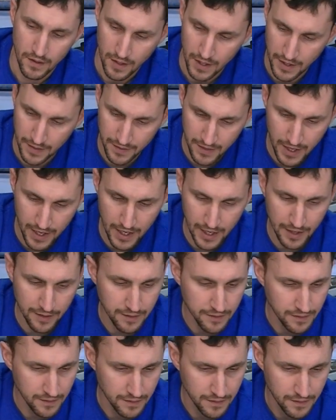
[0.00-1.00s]
And then
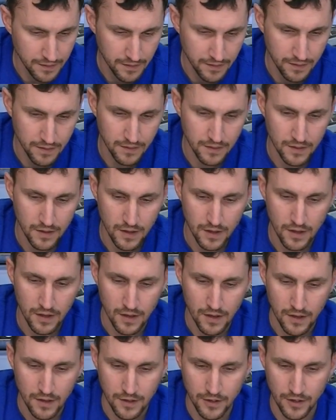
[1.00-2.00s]

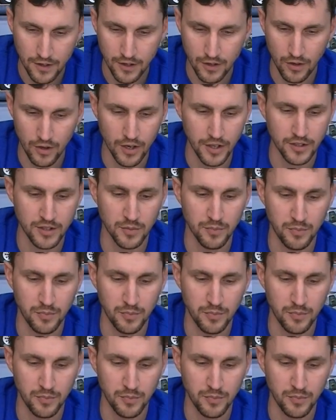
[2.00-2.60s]
you're going to